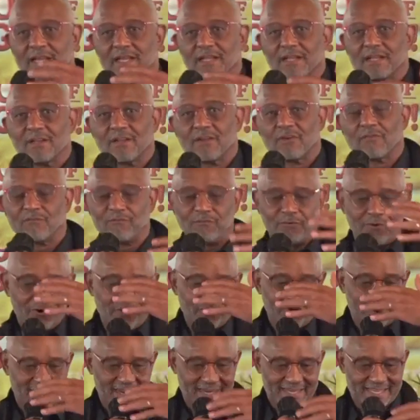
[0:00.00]
four
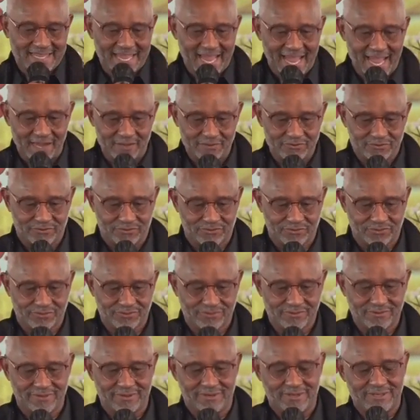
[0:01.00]
accounts or
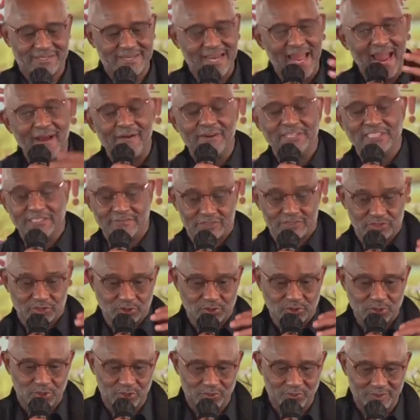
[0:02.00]
narrative
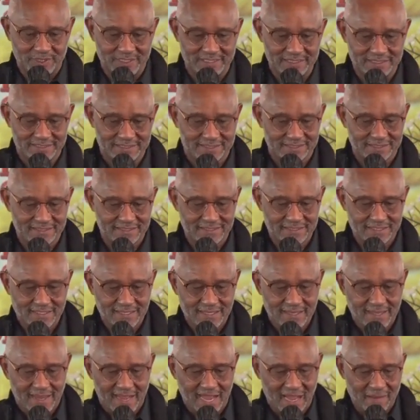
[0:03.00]
stories
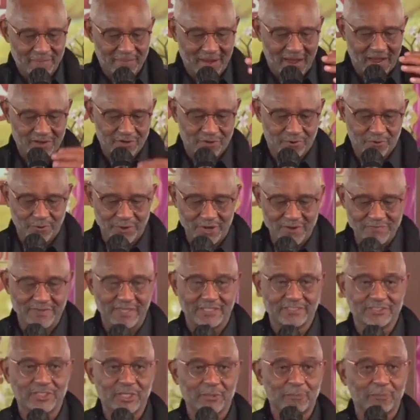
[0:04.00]
about grief that took
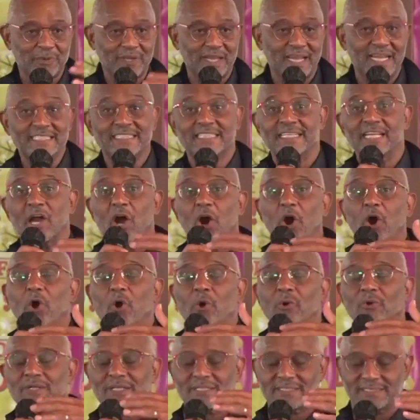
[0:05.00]
place in the Old
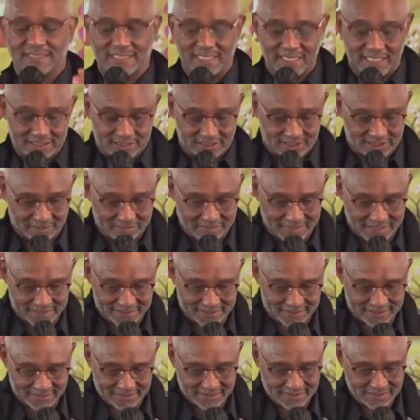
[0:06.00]
Testament.
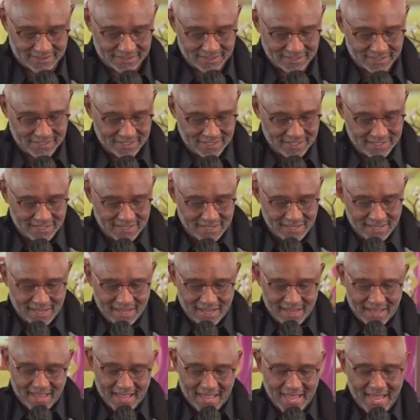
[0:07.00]

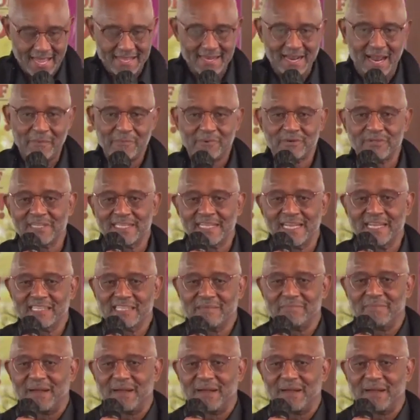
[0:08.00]
And I'm going to give them about